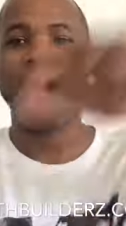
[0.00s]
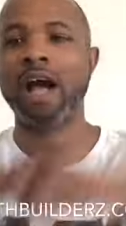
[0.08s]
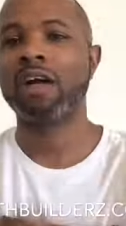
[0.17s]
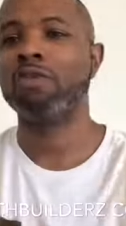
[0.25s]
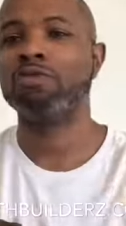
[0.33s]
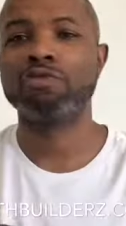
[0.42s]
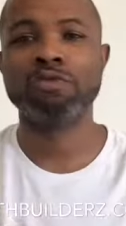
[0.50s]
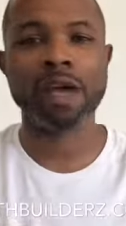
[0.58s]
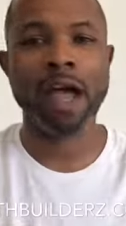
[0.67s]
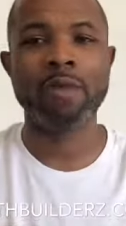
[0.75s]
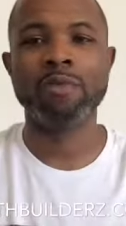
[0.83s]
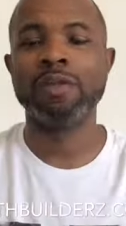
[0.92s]
I'll go through
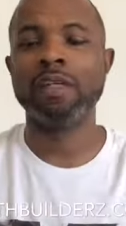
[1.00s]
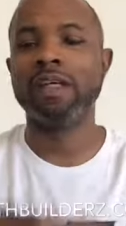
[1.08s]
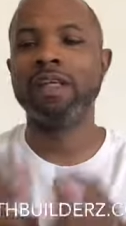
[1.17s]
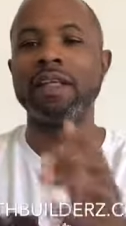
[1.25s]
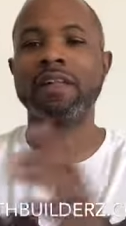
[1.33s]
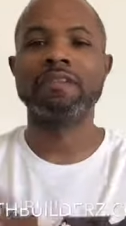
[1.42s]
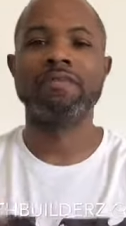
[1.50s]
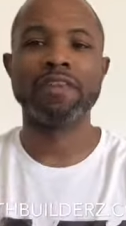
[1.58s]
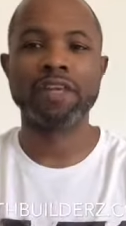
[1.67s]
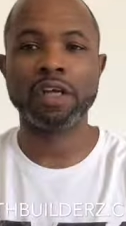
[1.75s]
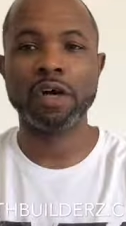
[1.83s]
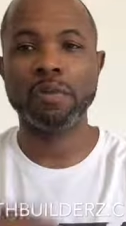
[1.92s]
that in another
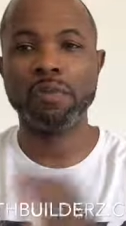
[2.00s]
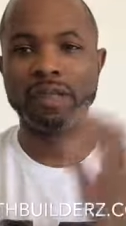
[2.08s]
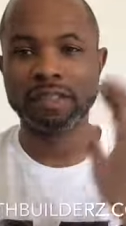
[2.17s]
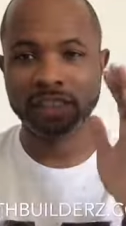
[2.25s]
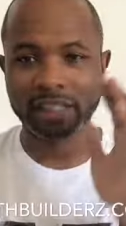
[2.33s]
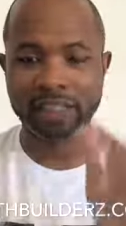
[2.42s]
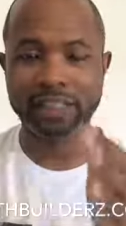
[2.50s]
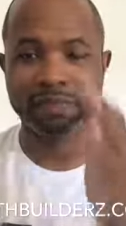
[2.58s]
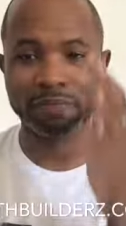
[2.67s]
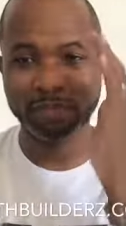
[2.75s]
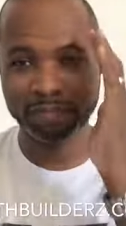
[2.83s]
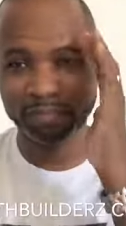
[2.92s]
video, but just
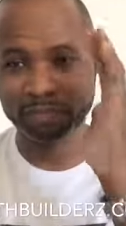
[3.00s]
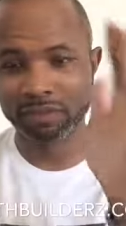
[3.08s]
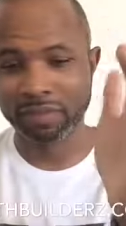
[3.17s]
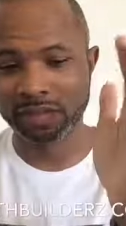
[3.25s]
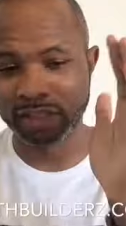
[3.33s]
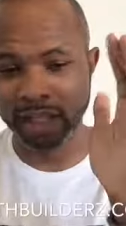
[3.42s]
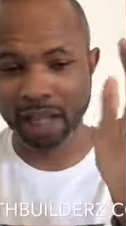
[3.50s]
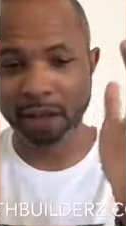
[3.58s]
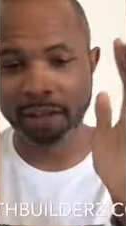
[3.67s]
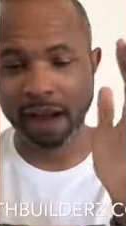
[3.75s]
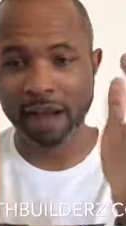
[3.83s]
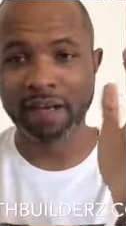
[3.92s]
think
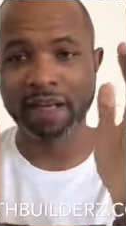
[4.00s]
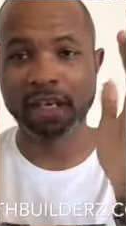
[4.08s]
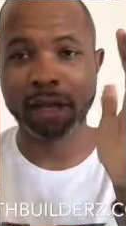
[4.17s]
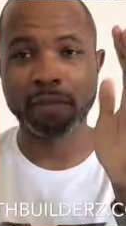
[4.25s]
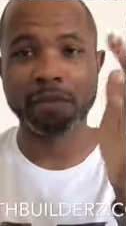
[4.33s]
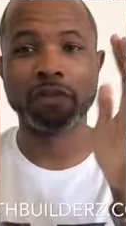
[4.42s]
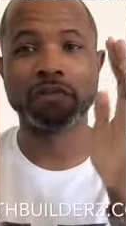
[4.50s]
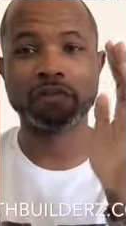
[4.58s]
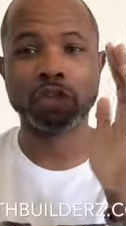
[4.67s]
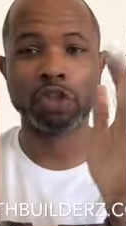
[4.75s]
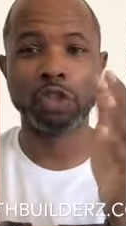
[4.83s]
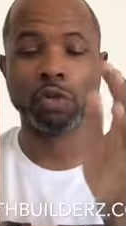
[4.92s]
about it. Number
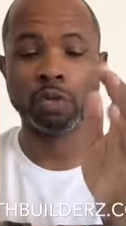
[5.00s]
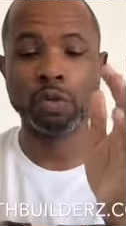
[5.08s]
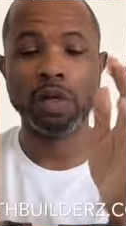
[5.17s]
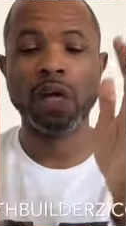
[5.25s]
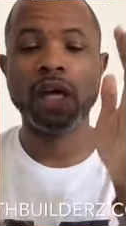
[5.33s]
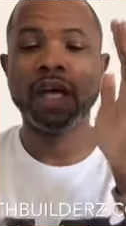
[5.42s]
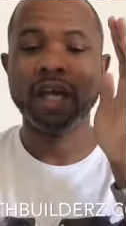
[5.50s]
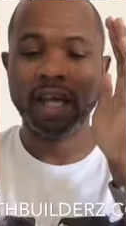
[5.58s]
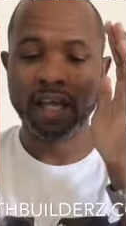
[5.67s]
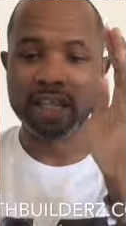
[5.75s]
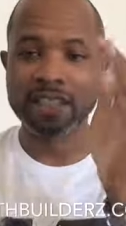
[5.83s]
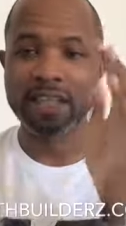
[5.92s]
two
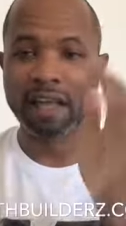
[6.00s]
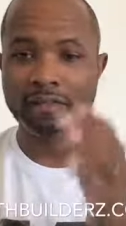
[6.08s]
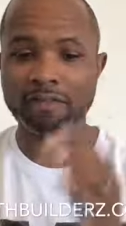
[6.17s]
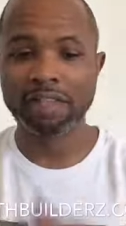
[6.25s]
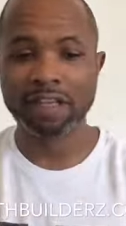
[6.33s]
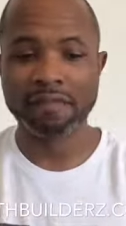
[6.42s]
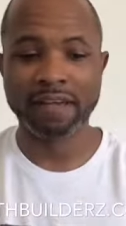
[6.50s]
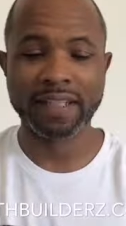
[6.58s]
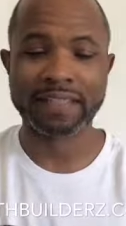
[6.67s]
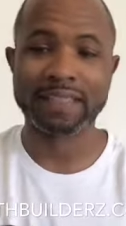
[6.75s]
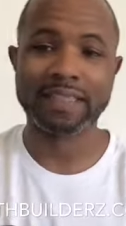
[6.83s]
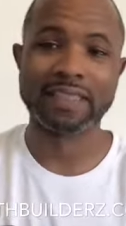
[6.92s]
is definitely
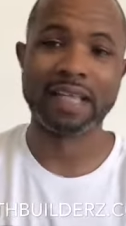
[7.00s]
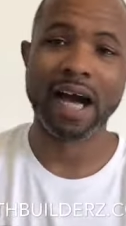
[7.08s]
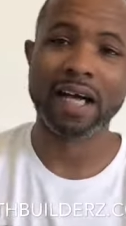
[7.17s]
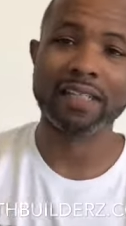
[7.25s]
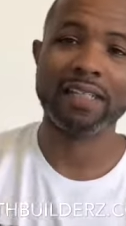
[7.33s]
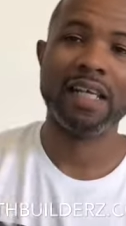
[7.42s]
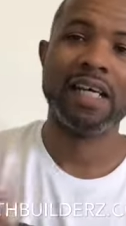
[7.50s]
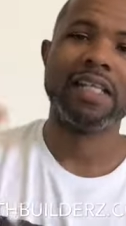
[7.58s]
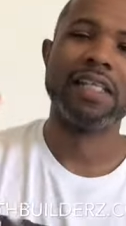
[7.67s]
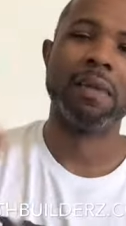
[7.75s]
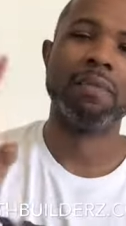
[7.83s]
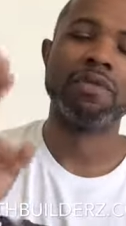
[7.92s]
invest in stocks.
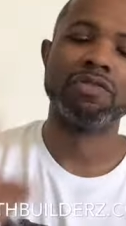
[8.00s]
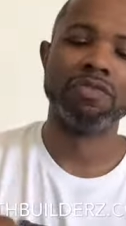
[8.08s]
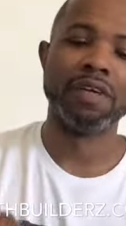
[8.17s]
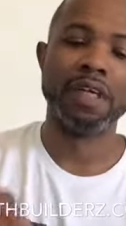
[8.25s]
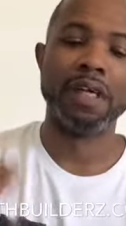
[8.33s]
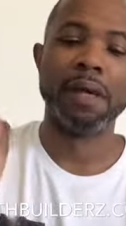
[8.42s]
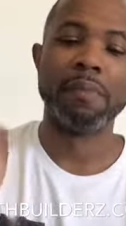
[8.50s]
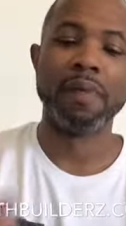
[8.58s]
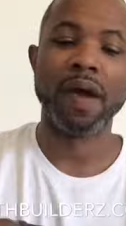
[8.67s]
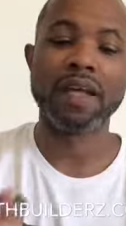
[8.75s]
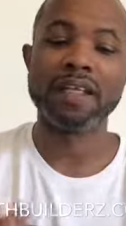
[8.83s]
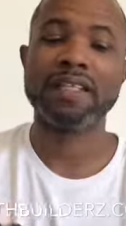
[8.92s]
Number three,
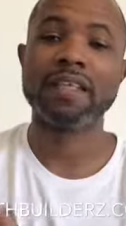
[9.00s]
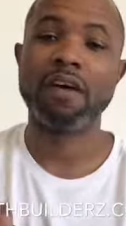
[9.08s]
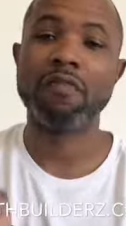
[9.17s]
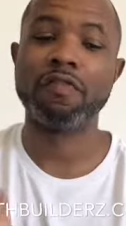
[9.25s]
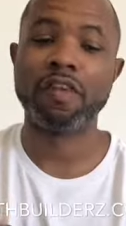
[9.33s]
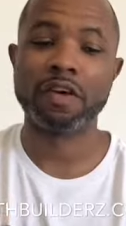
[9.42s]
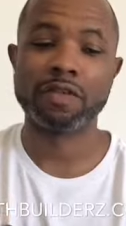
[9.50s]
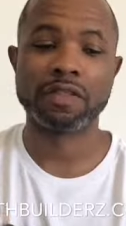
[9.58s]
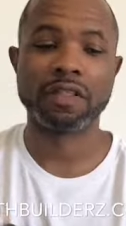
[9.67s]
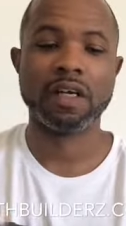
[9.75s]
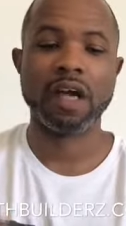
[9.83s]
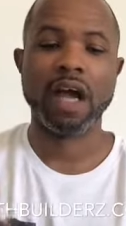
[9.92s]
pay yourself first.